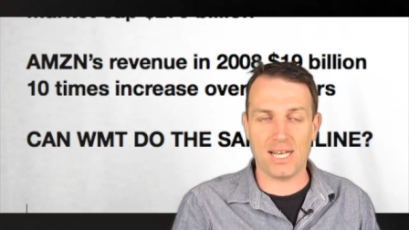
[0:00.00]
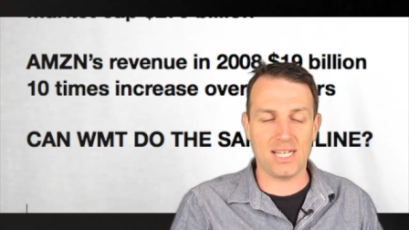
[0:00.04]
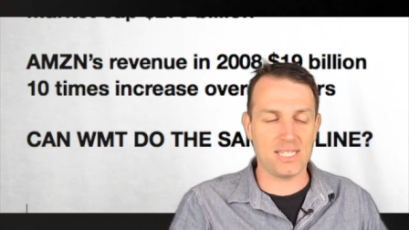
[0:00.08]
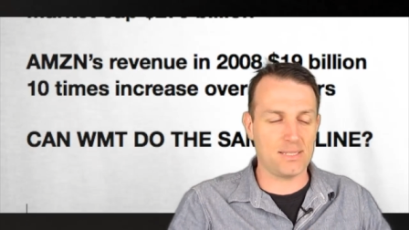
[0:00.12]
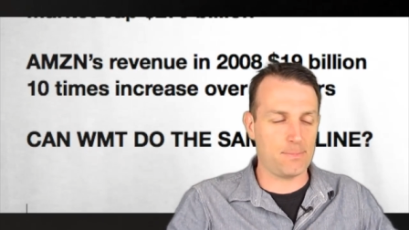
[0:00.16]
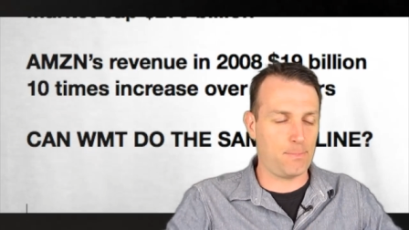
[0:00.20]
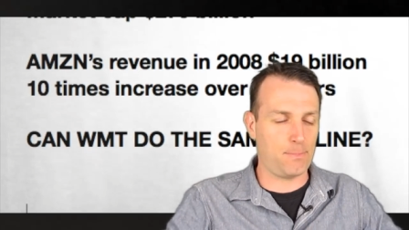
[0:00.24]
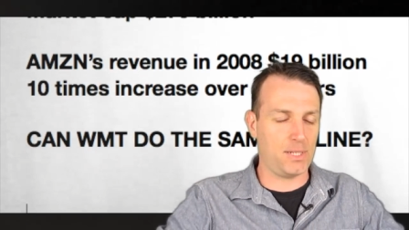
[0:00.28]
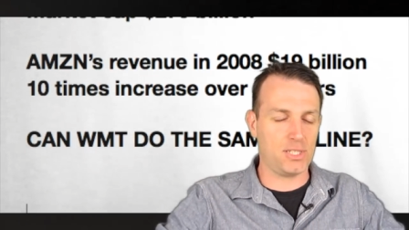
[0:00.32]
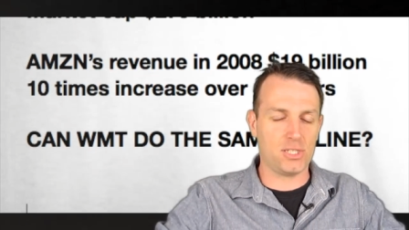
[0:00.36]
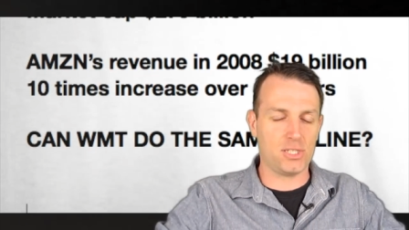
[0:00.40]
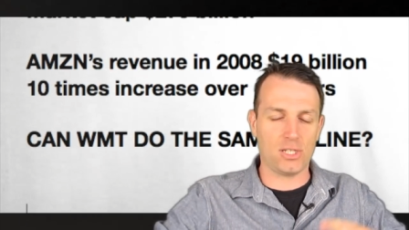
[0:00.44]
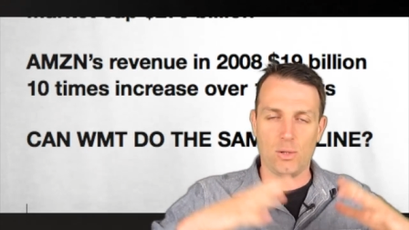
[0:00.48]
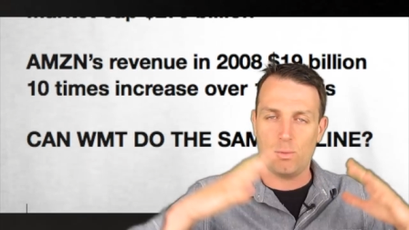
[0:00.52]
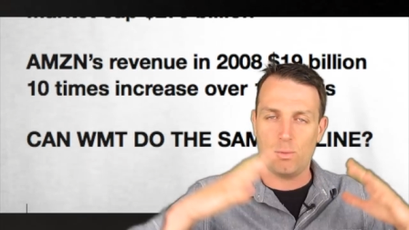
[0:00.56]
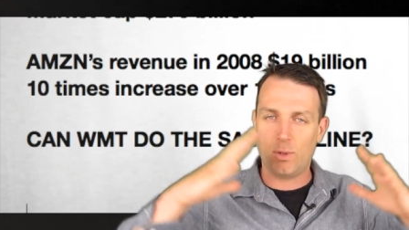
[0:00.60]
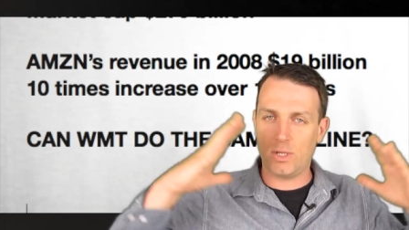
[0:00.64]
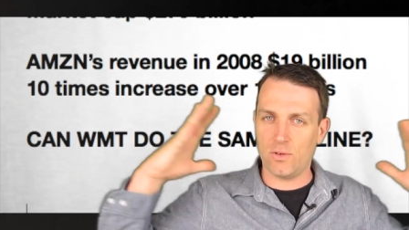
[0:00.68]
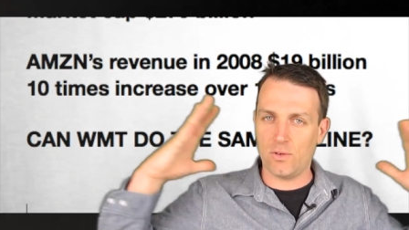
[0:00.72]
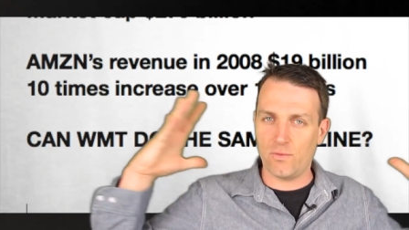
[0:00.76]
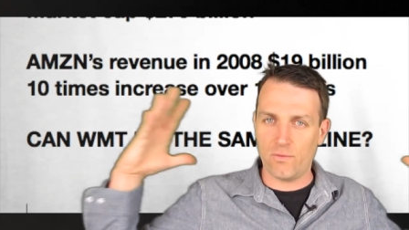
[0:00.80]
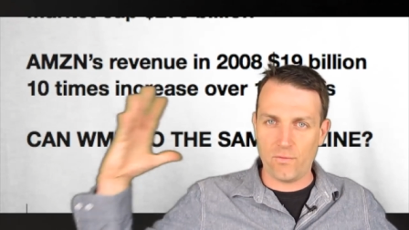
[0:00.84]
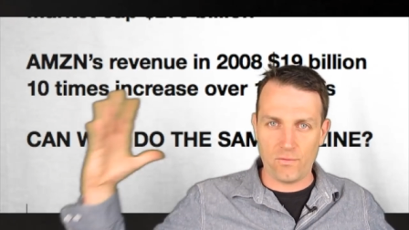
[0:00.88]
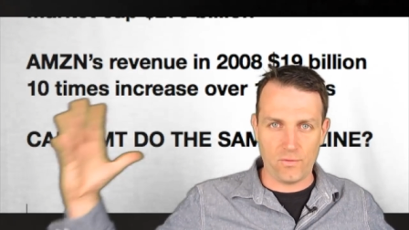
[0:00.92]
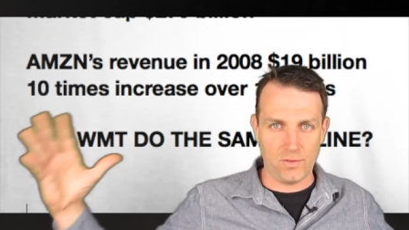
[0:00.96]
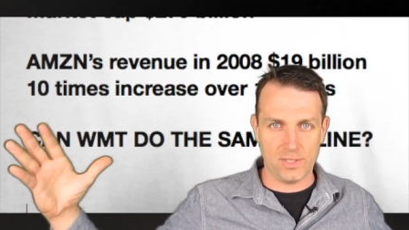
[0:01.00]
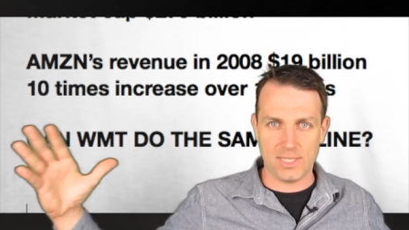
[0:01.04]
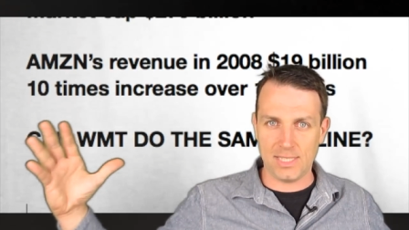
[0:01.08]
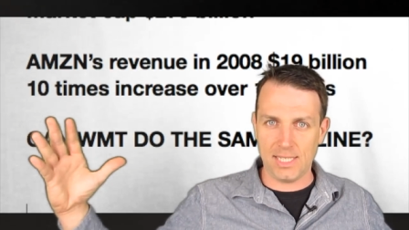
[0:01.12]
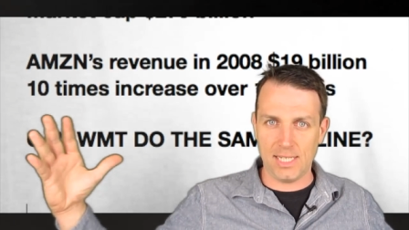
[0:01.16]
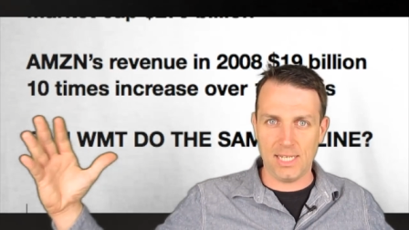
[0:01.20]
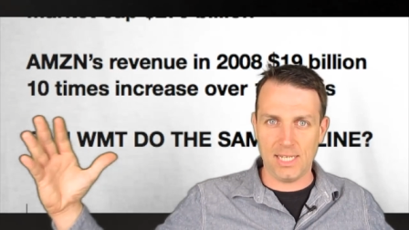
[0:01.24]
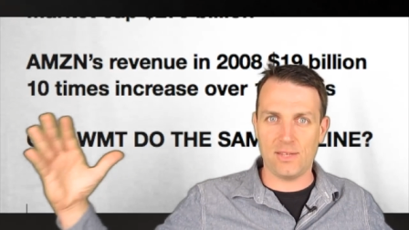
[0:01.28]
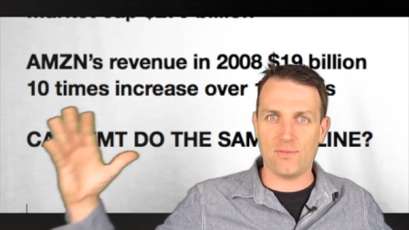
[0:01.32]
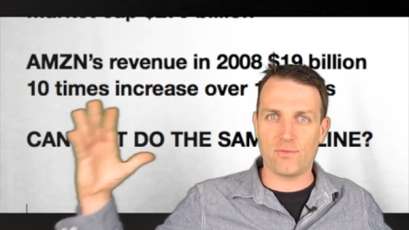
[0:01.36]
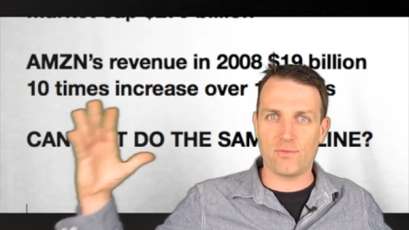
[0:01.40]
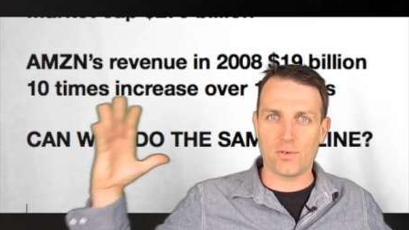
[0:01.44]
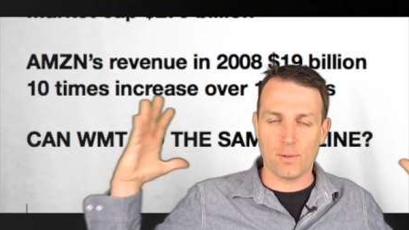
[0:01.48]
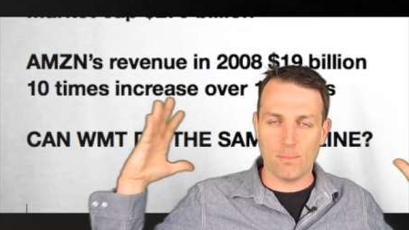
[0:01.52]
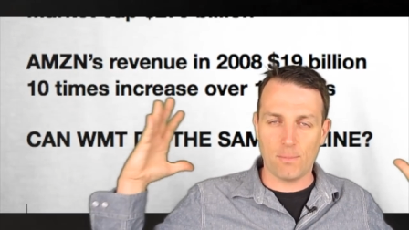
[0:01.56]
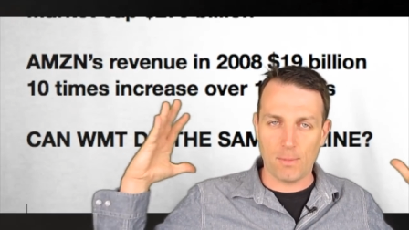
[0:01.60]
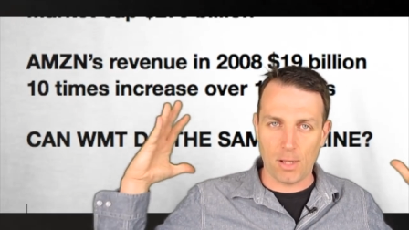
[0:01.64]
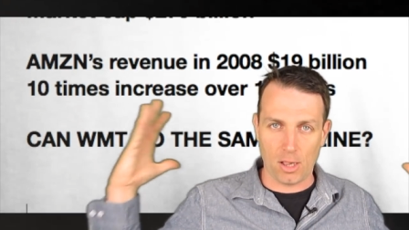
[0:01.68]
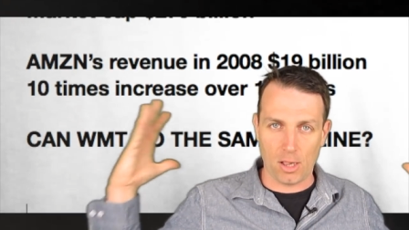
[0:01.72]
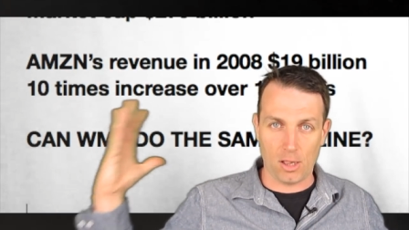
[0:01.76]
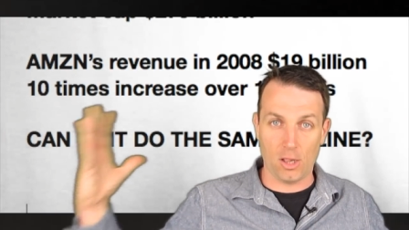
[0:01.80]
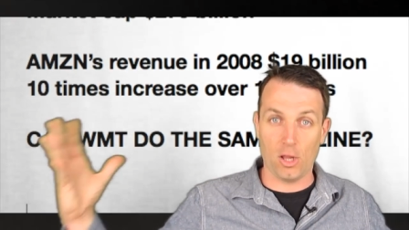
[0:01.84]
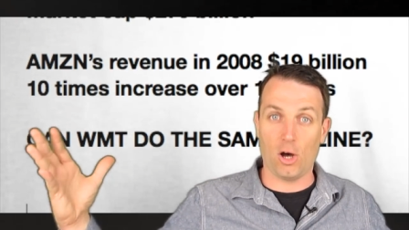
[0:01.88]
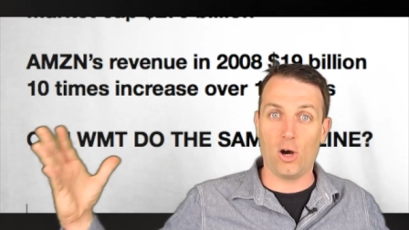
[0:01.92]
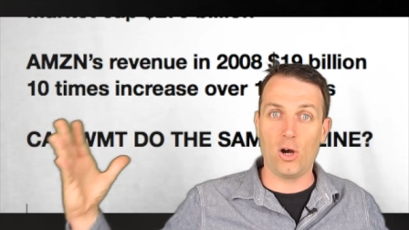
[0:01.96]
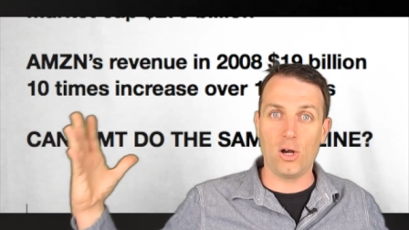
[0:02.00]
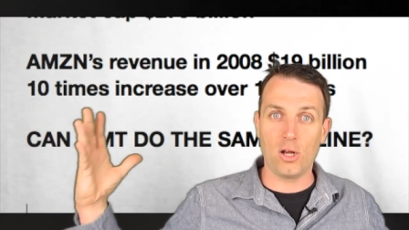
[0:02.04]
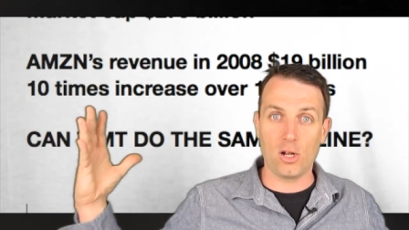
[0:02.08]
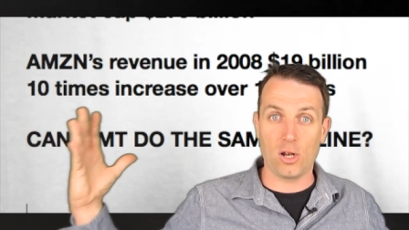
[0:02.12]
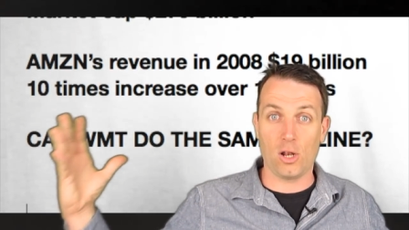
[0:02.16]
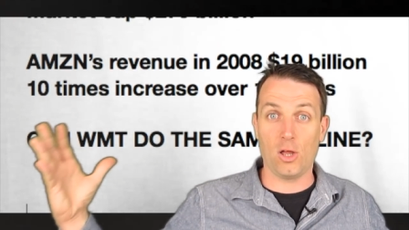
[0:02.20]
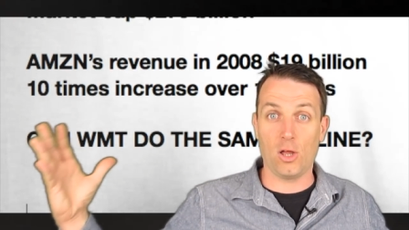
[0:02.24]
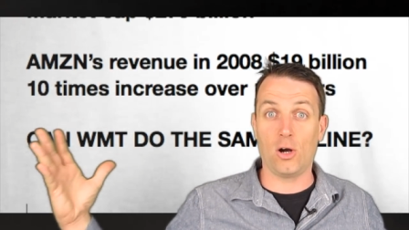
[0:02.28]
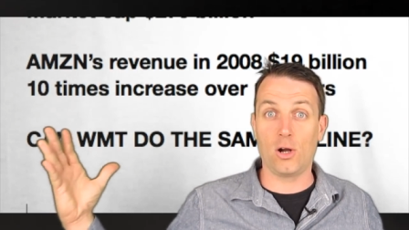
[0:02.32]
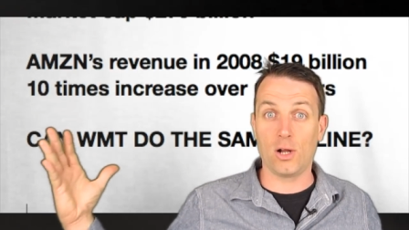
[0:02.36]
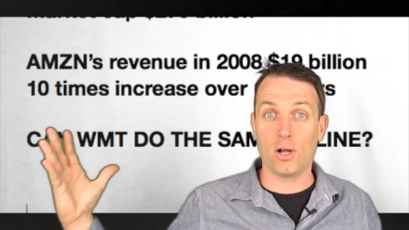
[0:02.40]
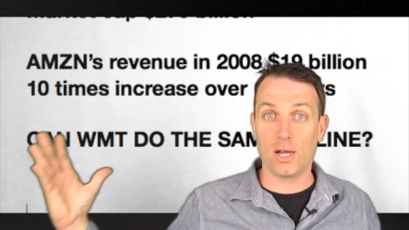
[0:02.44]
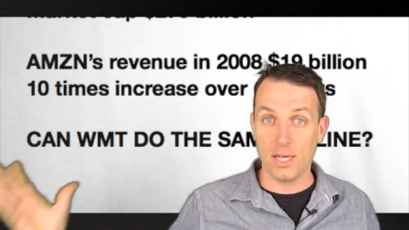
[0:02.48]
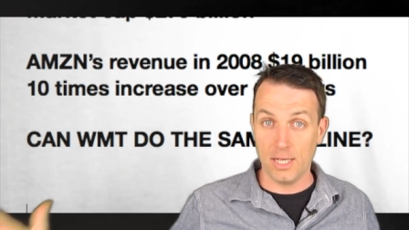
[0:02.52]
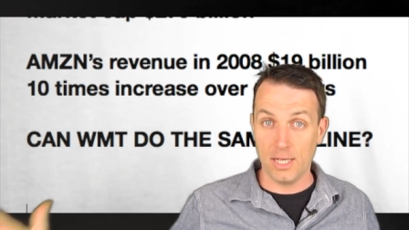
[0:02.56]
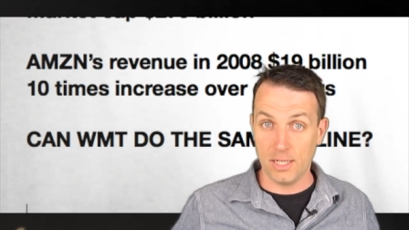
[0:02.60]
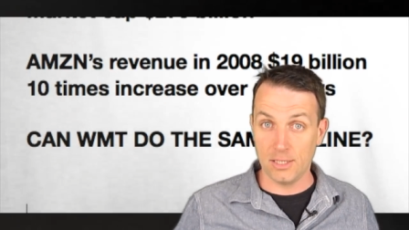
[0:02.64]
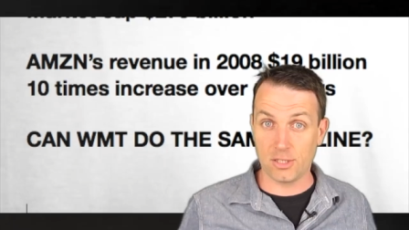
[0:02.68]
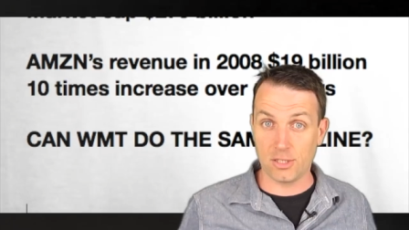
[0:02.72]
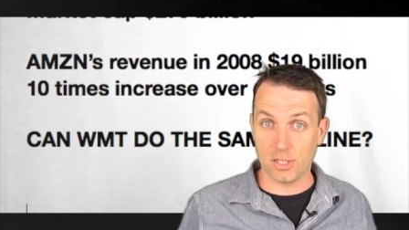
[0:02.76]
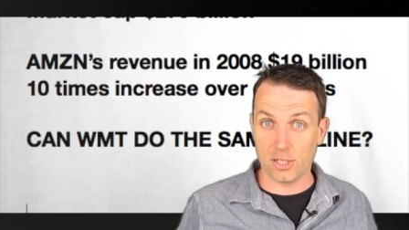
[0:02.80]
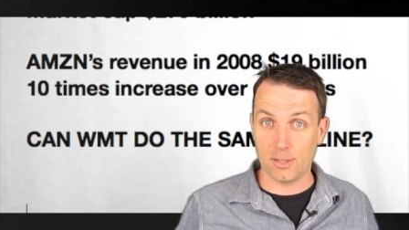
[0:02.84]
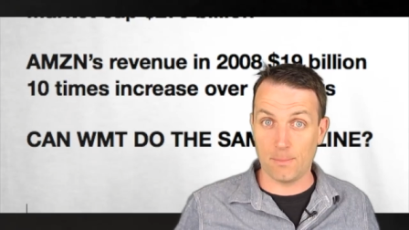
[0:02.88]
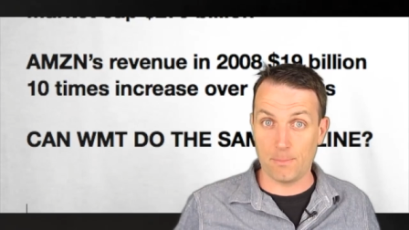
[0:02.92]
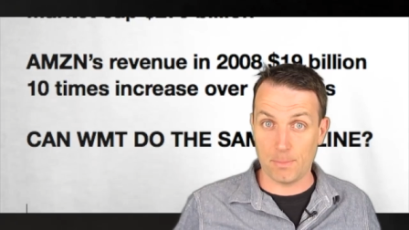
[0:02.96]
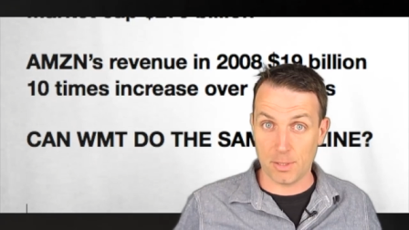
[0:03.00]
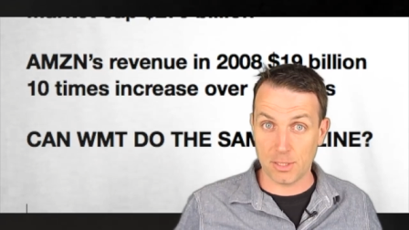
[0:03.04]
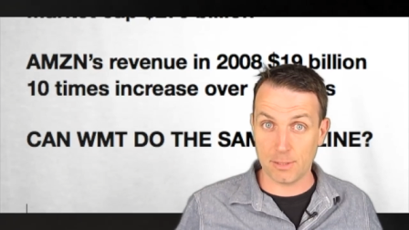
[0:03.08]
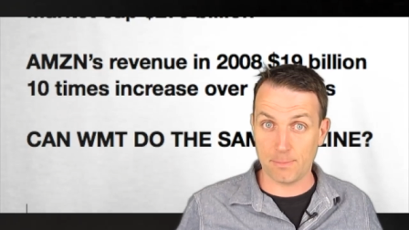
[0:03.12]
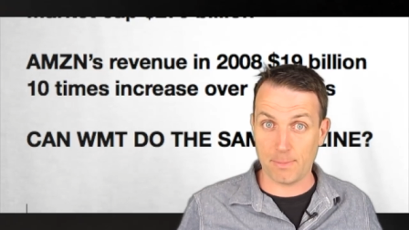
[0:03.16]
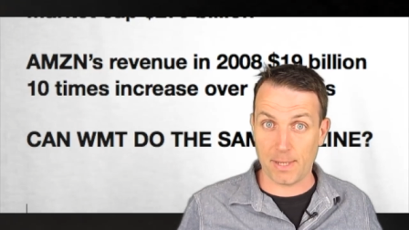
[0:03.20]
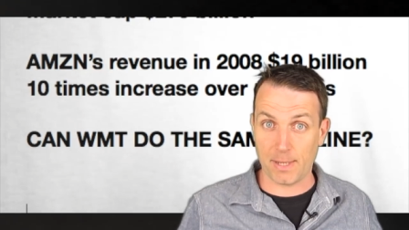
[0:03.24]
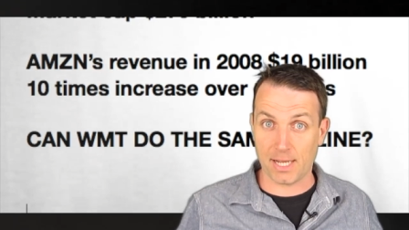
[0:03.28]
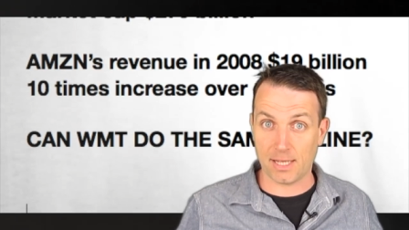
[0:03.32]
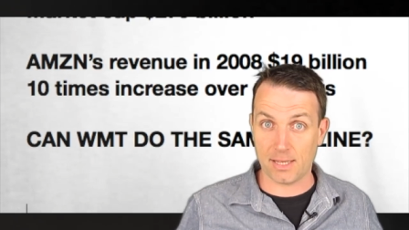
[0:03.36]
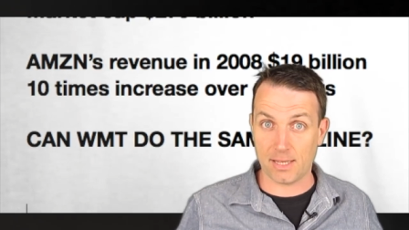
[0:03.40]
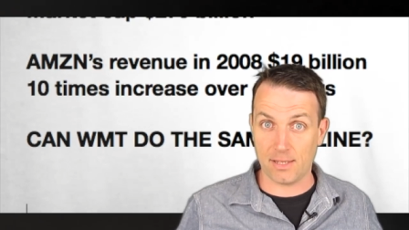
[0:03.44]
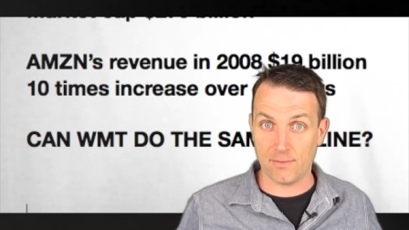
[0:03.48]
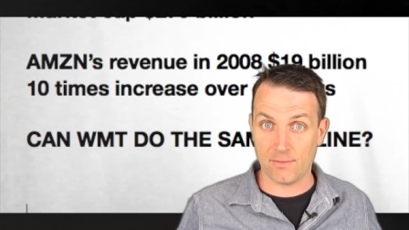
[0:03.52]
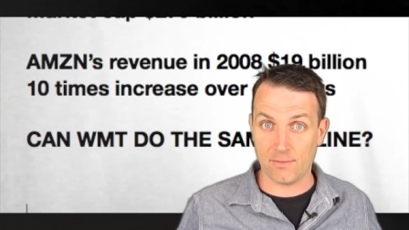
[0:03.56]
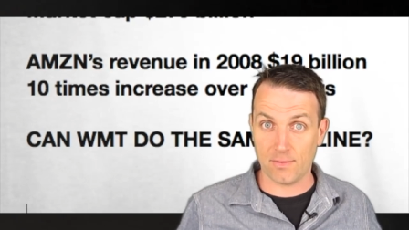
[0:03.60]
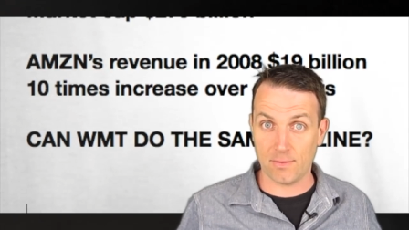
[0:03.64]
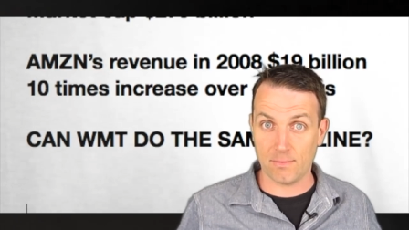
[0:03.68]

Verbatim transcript: especially when you see it from a long, long-term perspective.